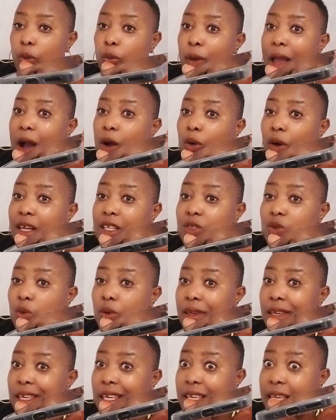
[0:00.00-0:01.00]
we are going to
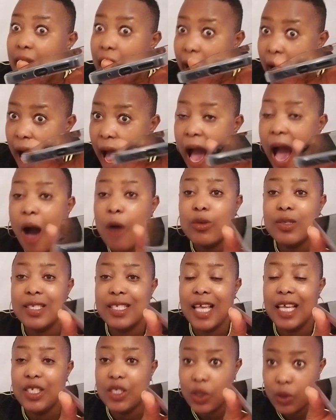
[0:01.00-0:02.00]
hear how
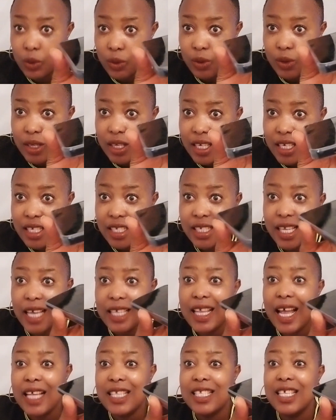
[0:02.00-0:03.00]
Sejo
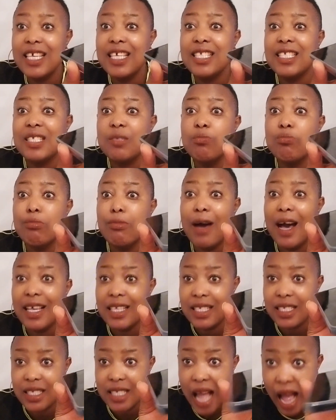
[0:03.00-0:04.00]
said that his
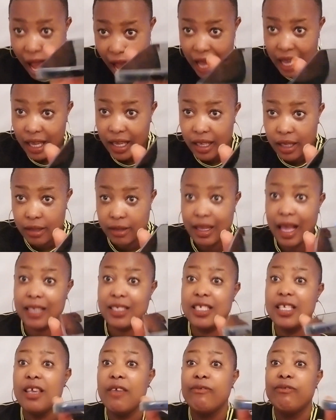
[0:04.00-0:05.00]
master
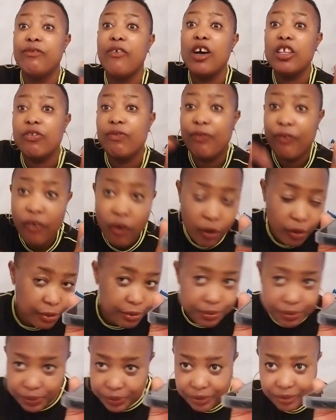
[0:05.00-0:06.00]
that he fought
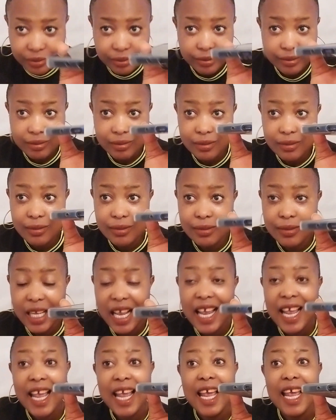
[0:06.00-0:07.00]
for,
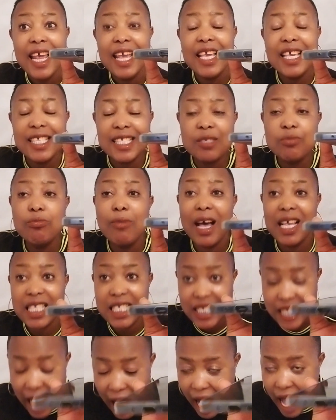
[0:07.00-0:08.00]
his
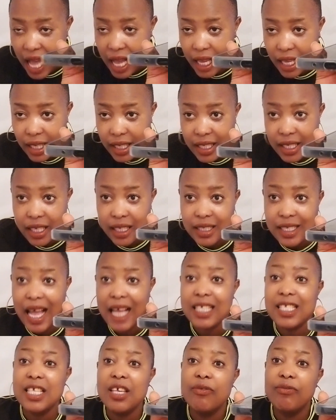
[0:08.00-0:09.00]
master
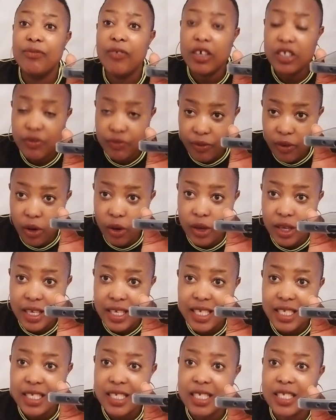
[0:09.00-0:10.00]
that he fought for,
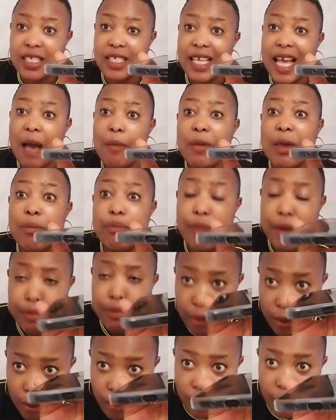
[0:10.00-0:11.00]
is scamming
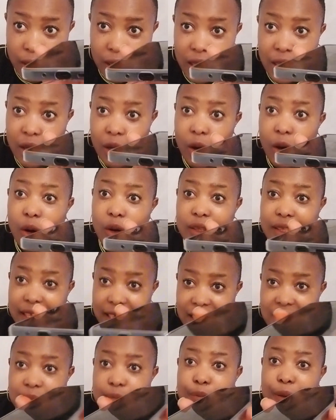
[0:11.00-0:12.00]
people on
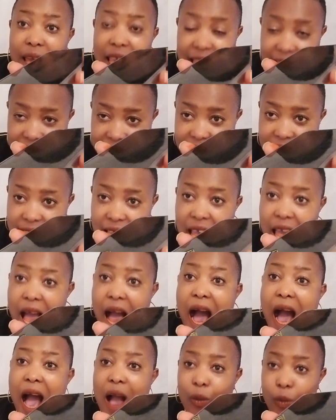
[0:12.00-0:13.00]
this space.
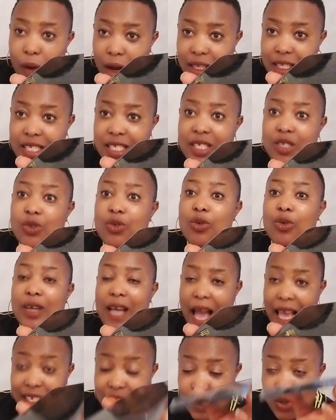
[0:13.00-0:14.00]
I want you
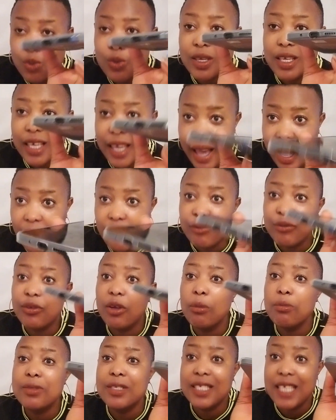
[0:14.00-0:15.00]
guys to hear
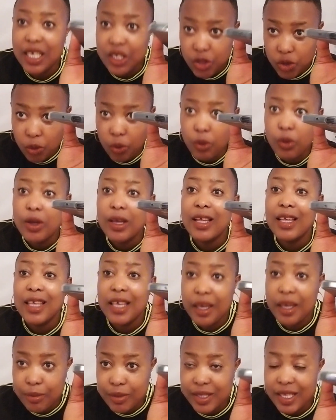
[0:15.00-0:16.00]
from Sejo
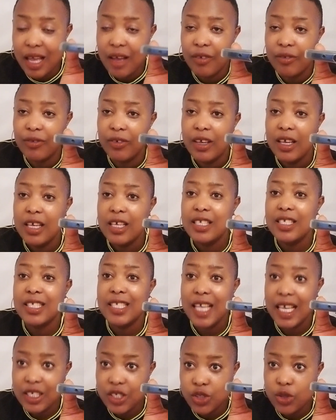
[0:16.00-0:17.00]
himself.
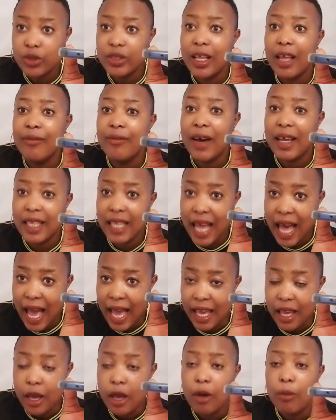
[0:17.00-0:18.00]
Sejo never
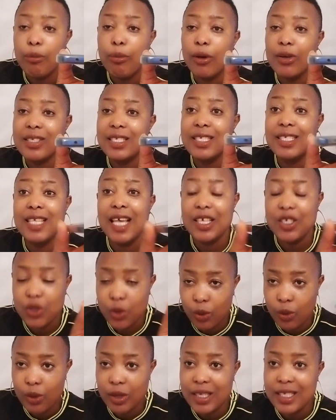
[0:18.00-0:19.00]
lie, but
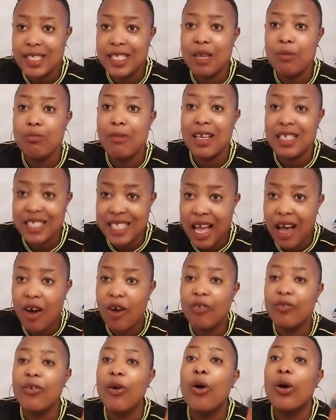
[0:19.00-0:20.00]
Sejo is the master
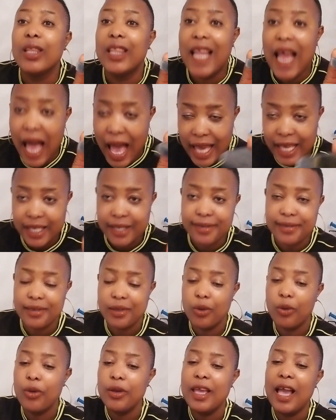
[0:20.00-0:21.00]
of all
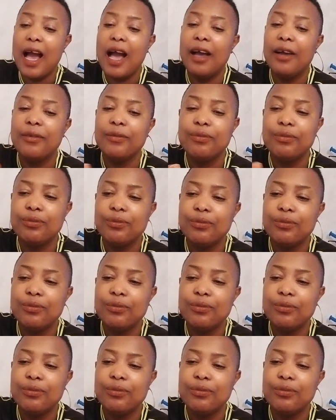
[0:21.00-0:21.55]
lies. Oh yeah.